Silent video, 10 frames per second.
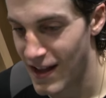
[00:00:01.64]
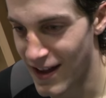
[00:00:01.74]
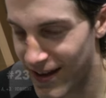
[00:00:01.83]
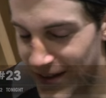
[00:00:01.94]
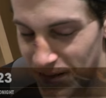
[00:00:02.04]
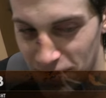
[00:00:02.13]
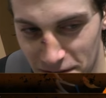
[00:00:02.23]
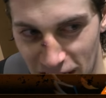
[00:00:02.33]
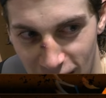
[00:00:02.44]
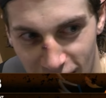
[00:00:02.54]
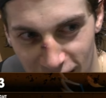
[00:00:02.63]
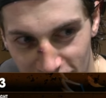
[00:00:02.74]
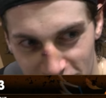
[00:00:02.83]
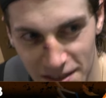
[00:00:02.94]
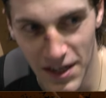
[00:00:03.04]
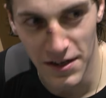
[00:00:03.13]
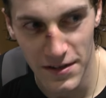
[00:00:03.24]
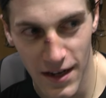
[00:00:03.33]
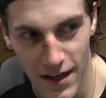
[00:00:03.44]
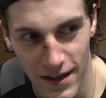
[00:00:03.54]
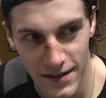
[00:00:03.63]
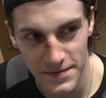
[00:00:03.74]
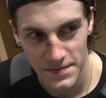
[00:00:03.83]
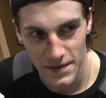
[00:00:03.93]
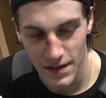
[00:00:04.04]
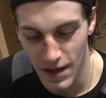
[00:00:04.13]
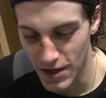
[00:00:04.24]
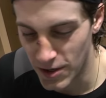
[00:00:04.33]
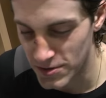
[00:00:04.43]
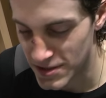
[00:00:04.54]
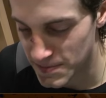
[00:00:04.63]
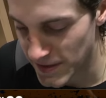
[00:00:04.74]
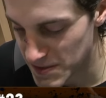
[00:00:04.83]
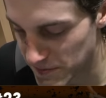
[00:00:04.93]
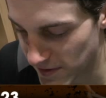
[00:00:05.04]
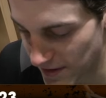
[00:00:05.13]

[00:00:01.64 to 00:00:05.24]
I don't know. Our coach's speech before